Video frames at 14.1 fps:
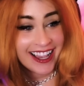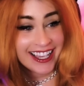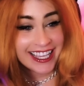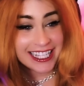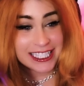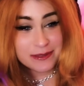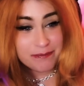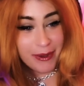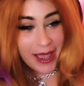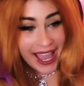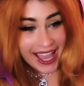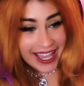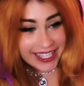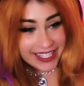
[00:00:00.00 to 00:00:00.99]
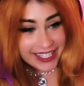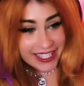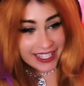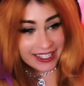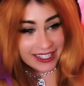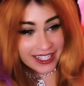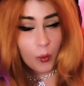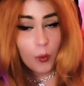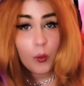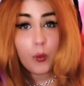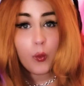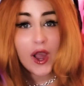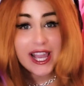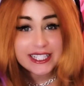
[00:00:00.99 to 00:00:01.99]
He's back?
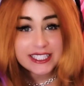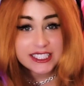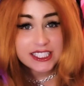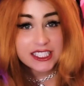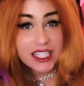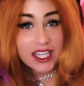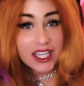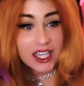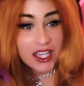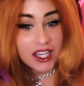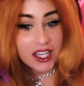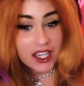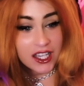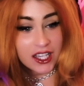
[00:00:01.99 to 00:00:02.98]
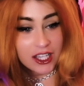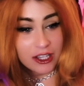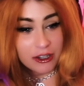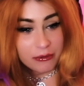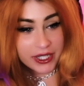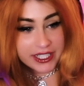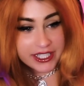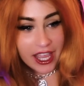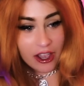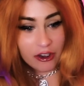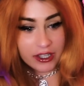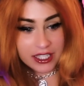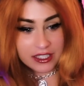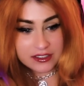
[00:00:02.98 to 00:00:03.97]
What? But
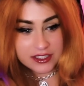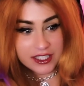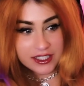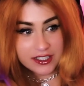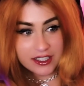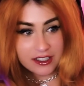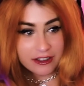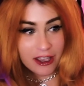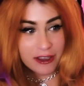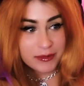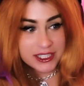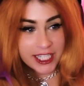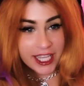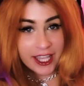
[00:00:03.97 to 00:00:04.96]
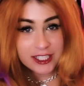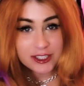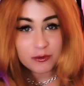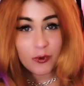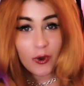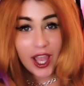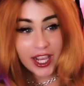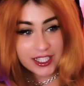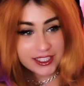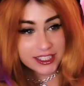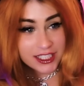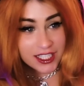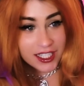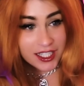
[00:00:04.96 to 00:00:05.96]
now he's in the climatact. What?